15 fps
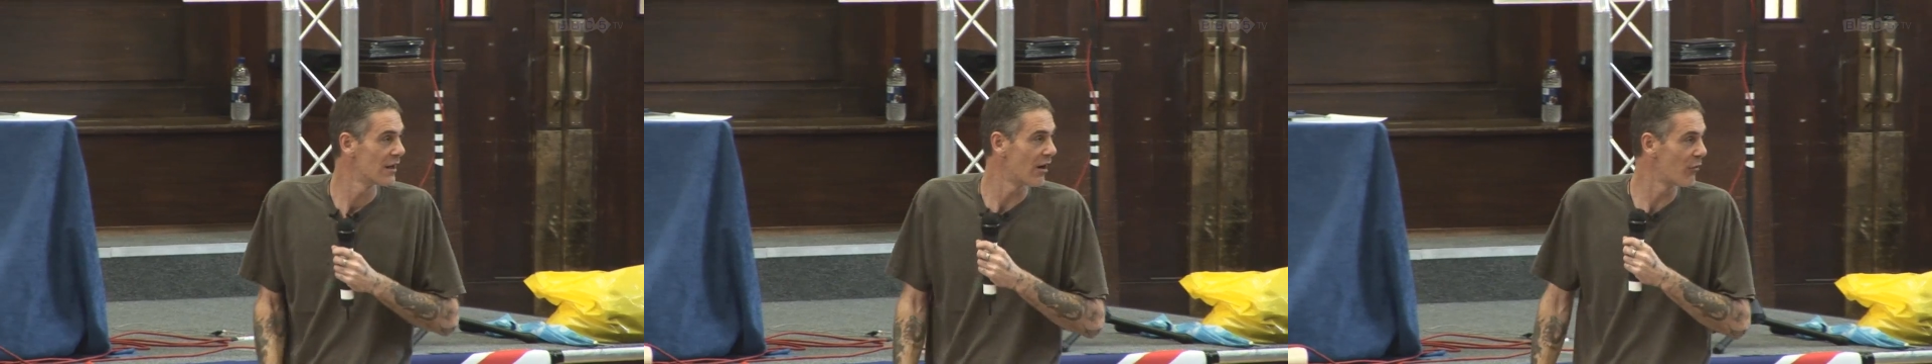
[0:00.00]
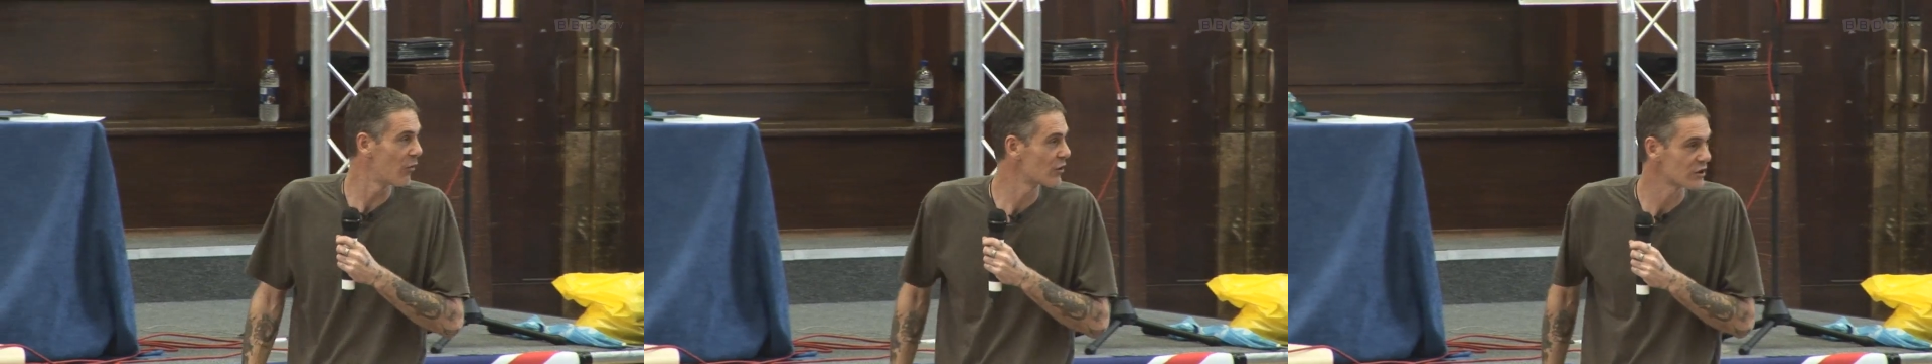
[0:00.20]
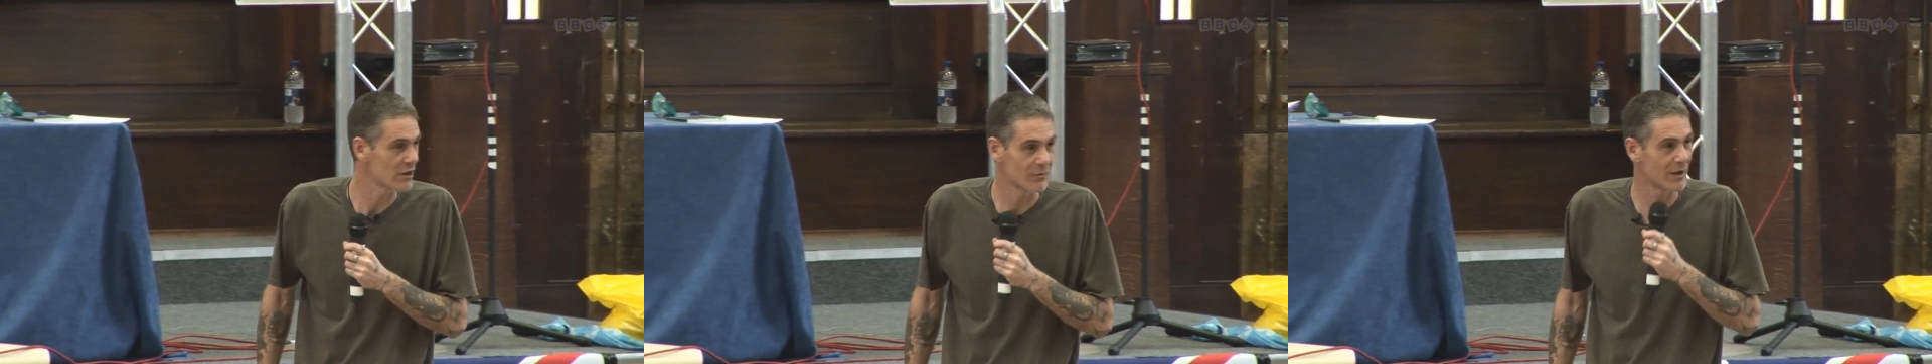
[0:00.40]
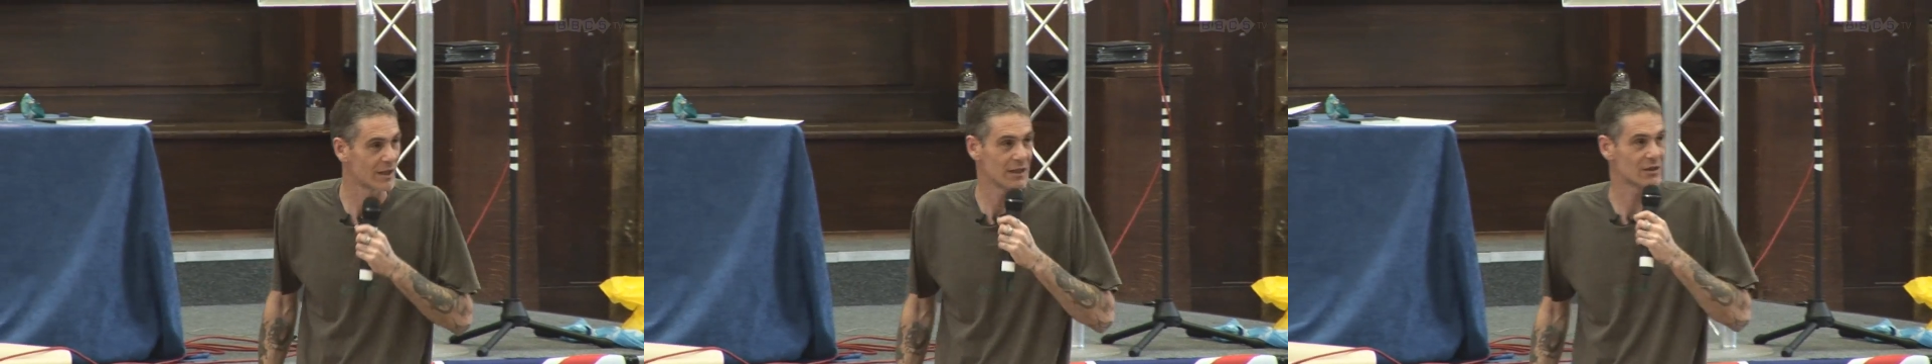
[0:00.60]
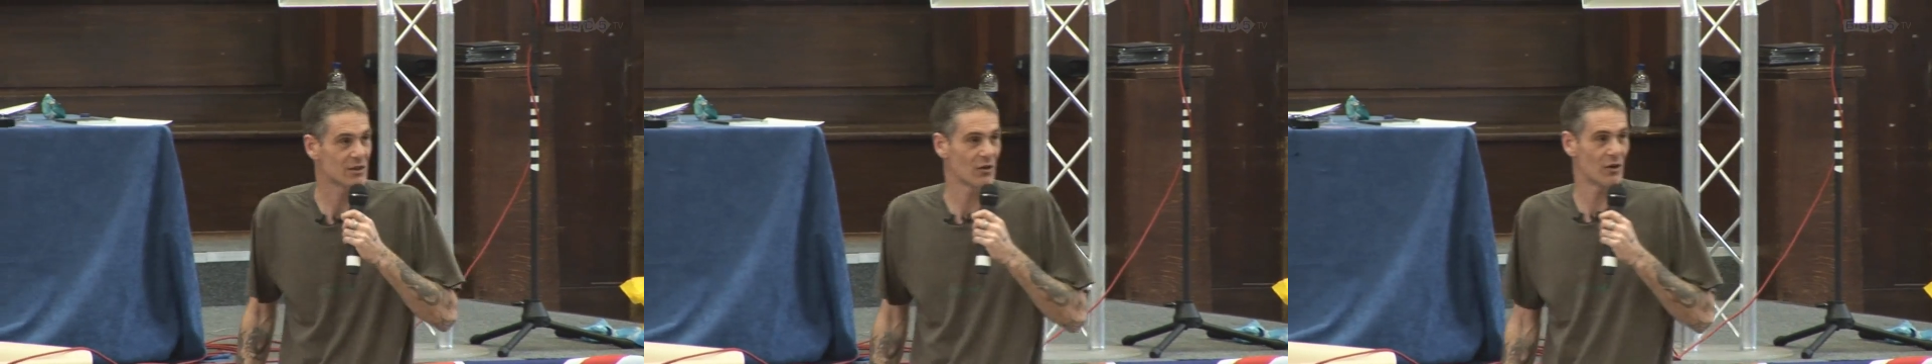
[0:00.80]
I've watched it
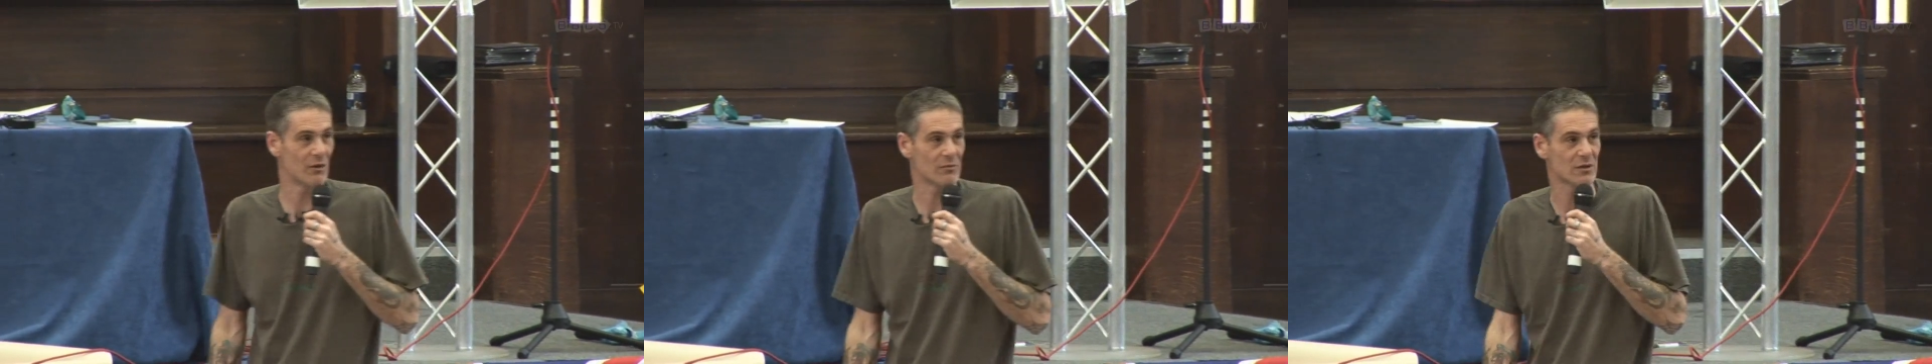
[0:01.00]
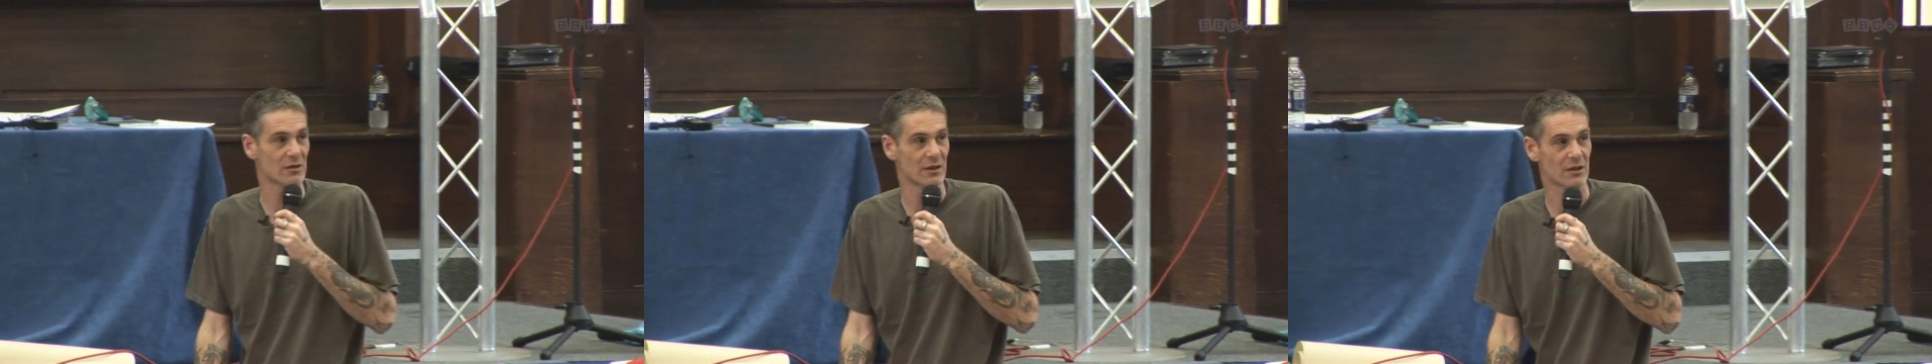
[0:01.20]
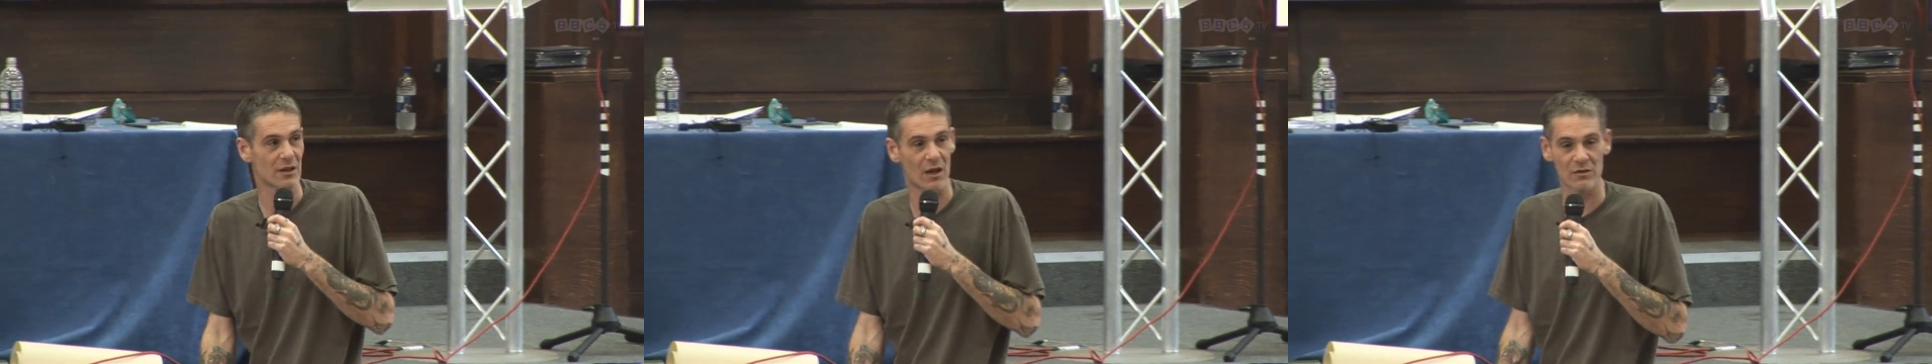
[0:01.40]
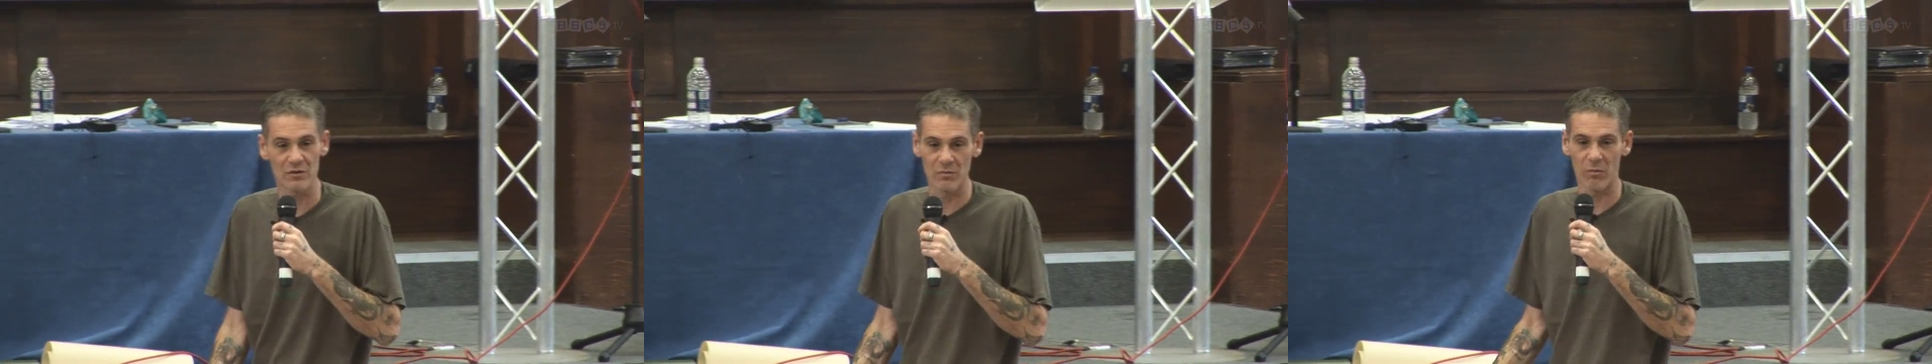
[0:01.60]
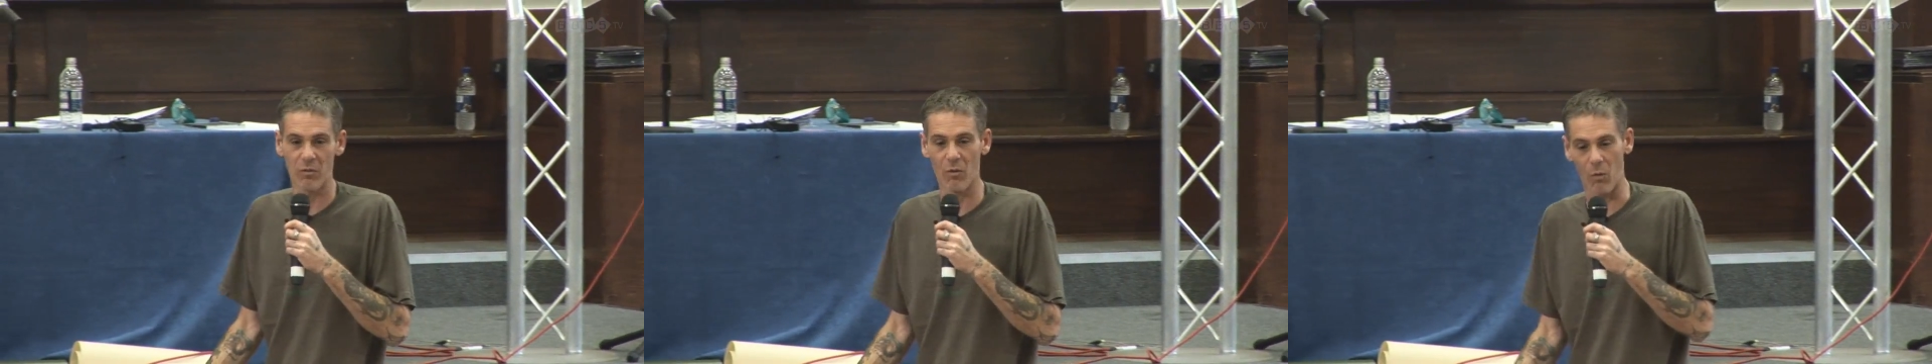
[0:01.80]
many times. It
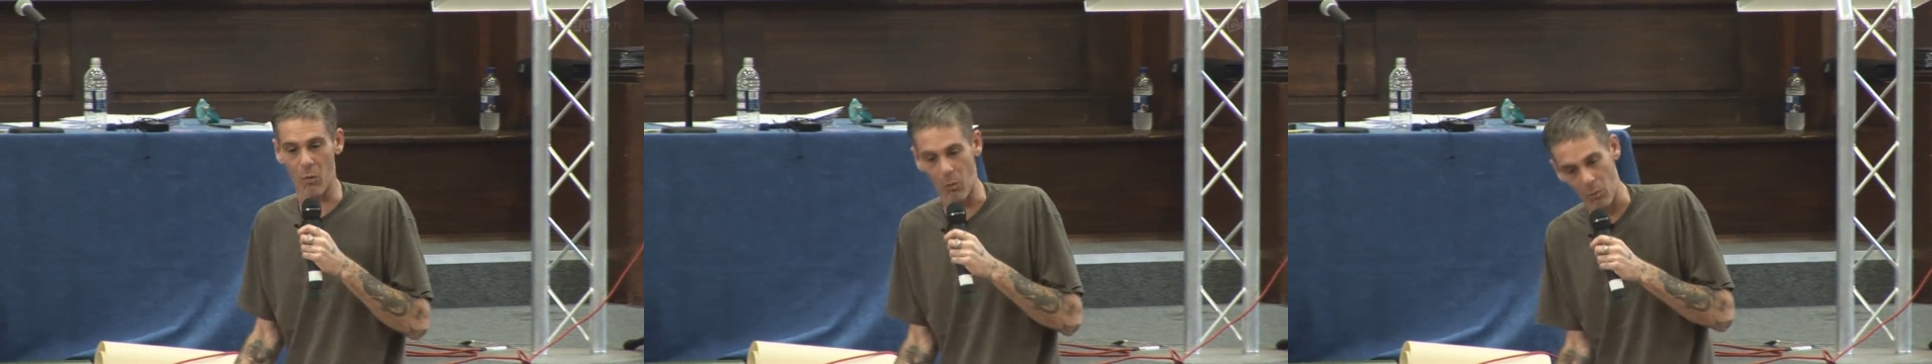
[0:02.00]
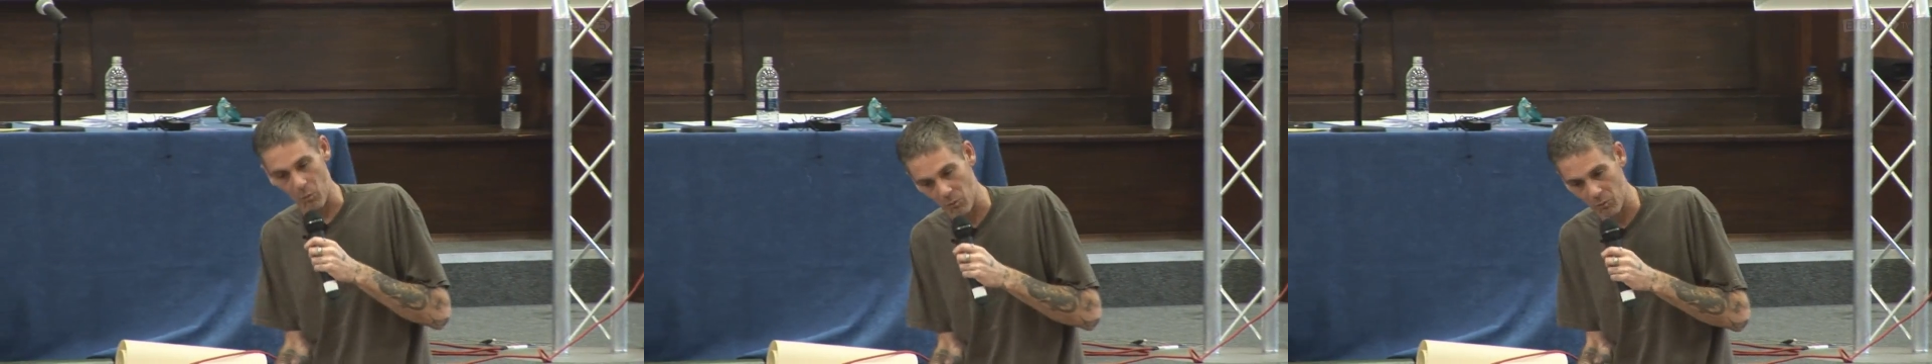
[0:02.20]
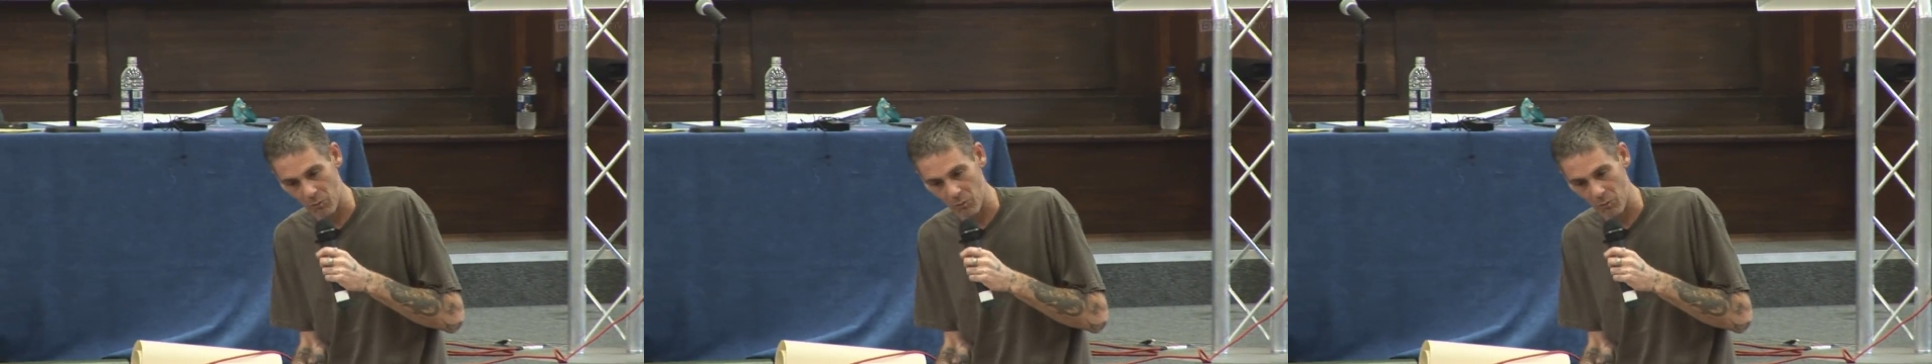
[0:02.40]
goes, brrr.